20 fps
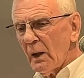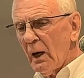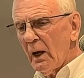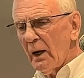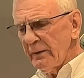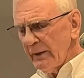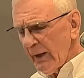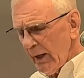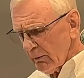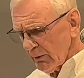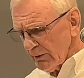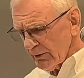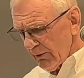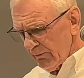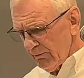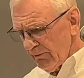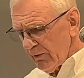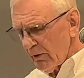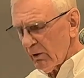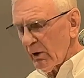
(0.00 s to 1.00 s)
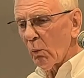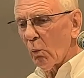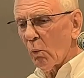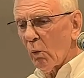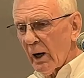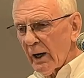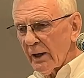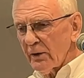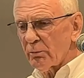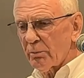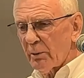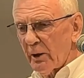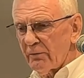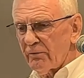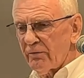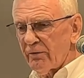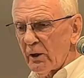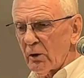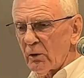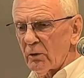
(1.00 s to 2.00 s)
And now is a very widespread
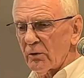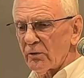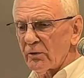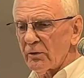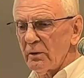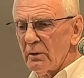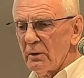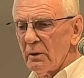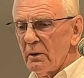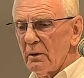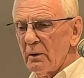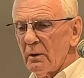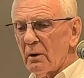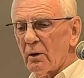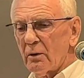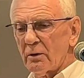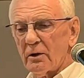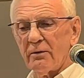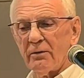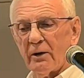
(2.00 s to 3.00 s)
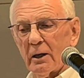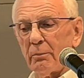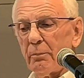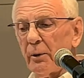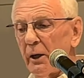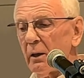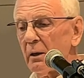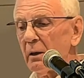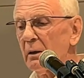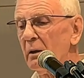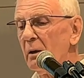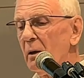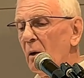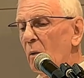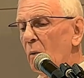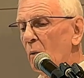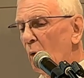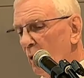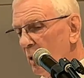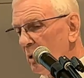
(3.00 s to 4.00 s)
focus on developing
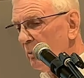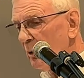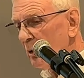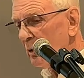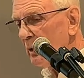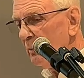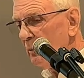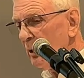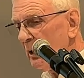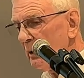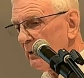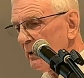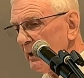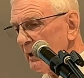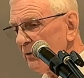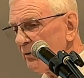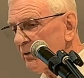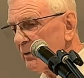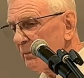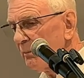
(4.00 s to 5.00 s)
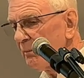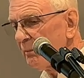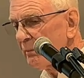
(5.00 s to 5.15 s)
walkable communities.